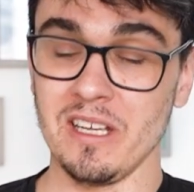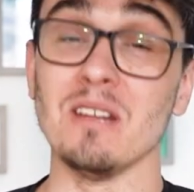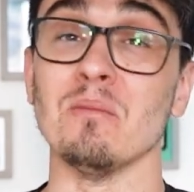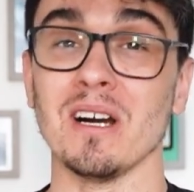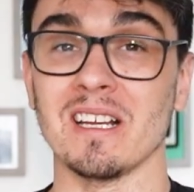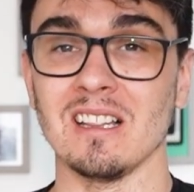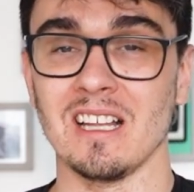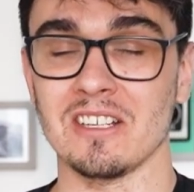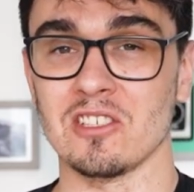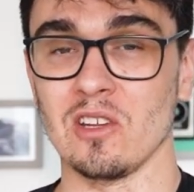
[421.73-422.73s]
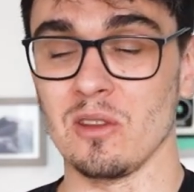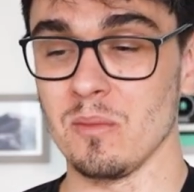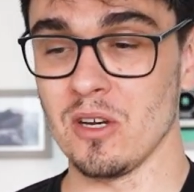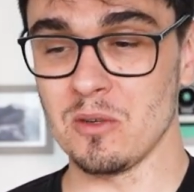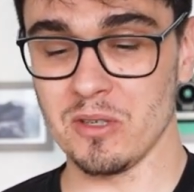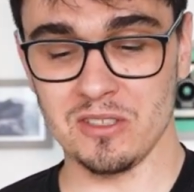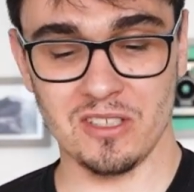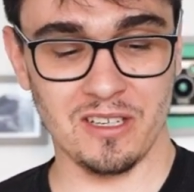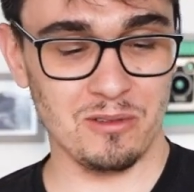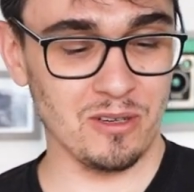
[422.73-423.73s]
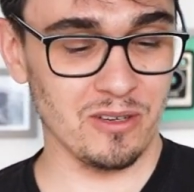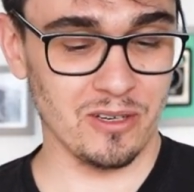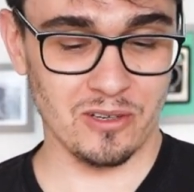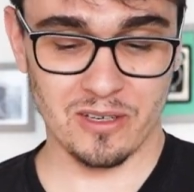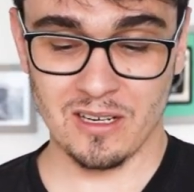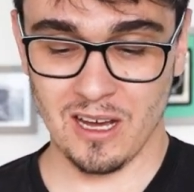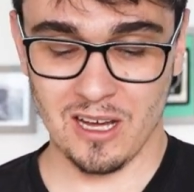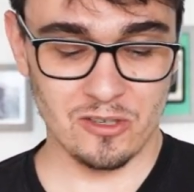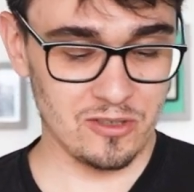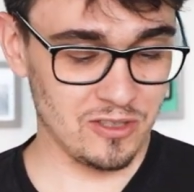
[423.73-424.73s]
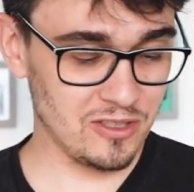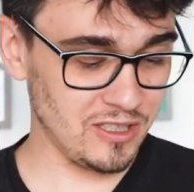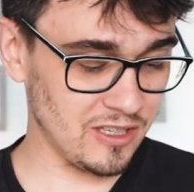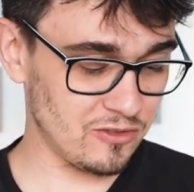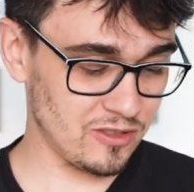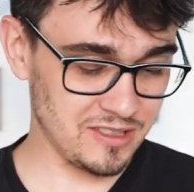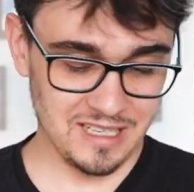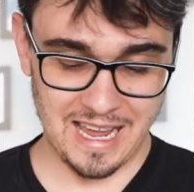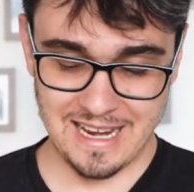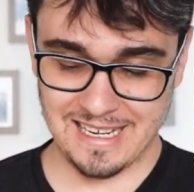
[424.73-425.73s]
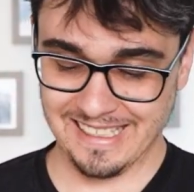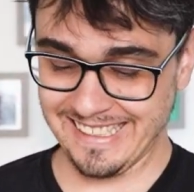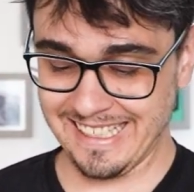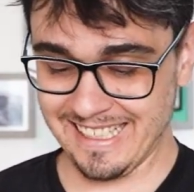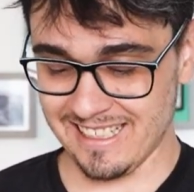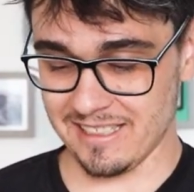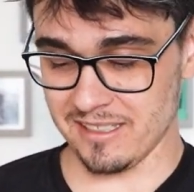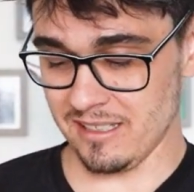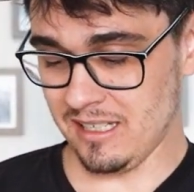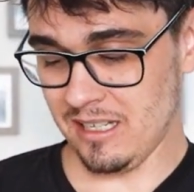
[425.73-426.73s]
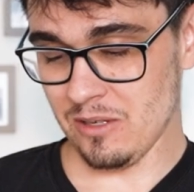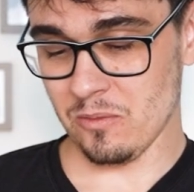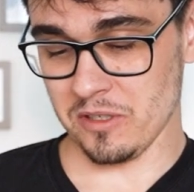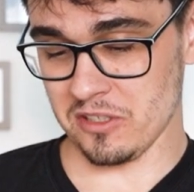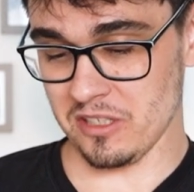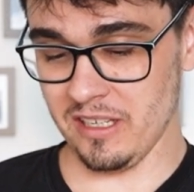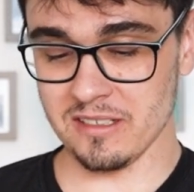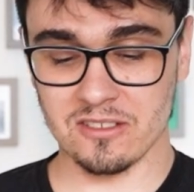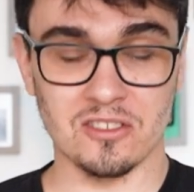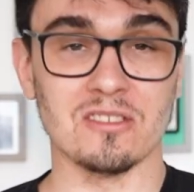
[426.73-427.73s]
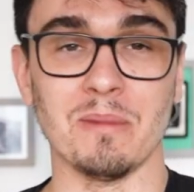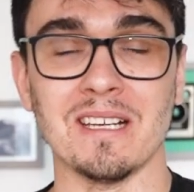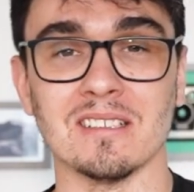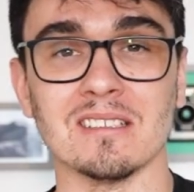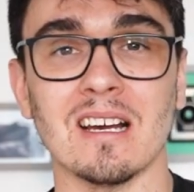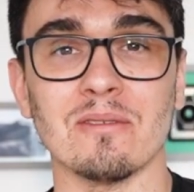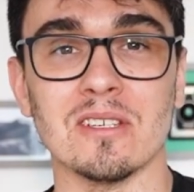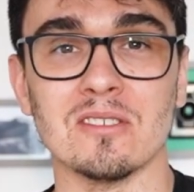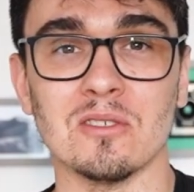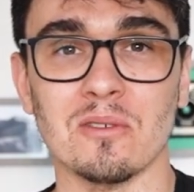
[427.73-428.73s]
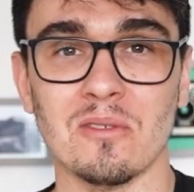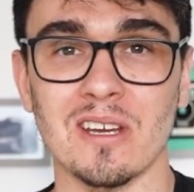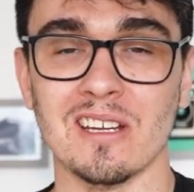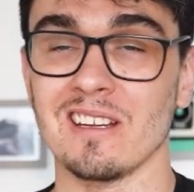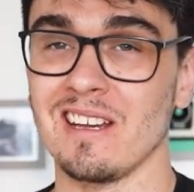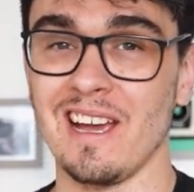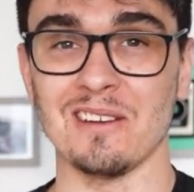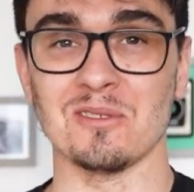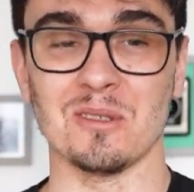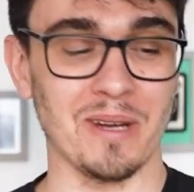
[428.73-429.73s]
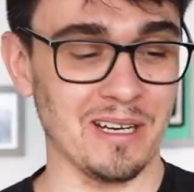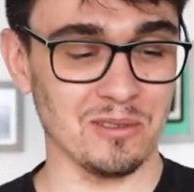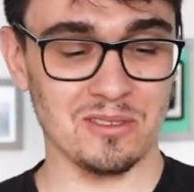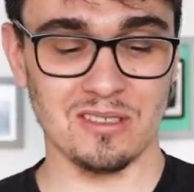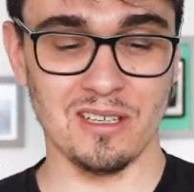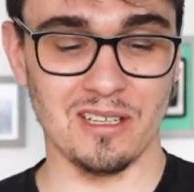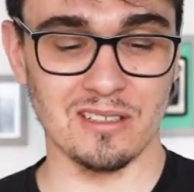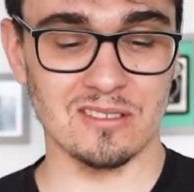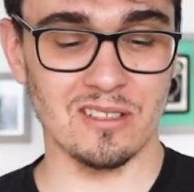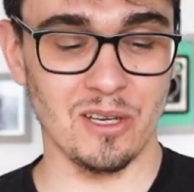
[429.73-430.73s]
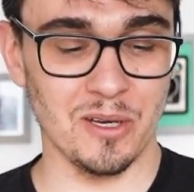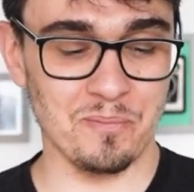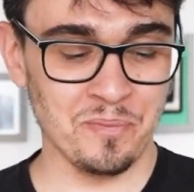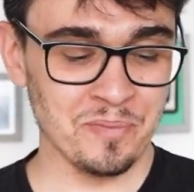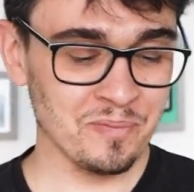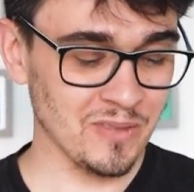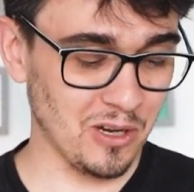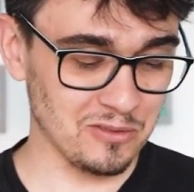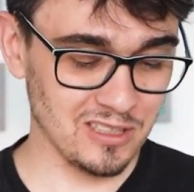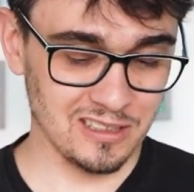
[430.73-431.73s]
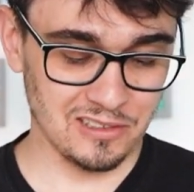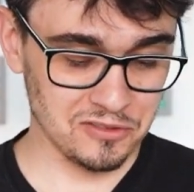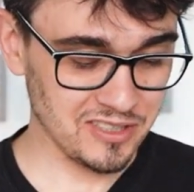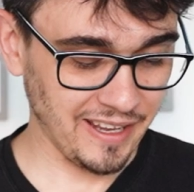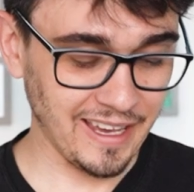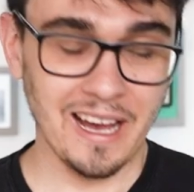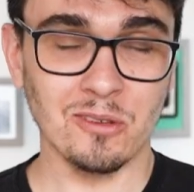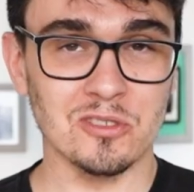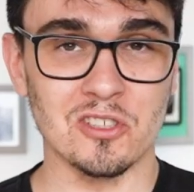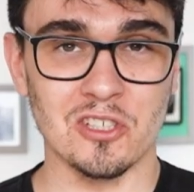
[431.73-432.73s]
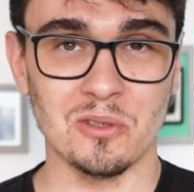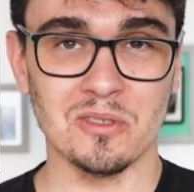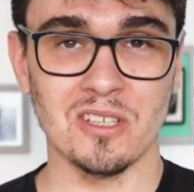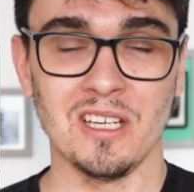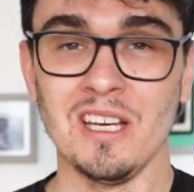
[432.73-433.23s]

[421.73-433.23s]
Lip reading: in my collection at the moment, you know, going on 100, 110 years, which is just amazing to have this sort of thing out and about. And obviously I love to take it out and shoot.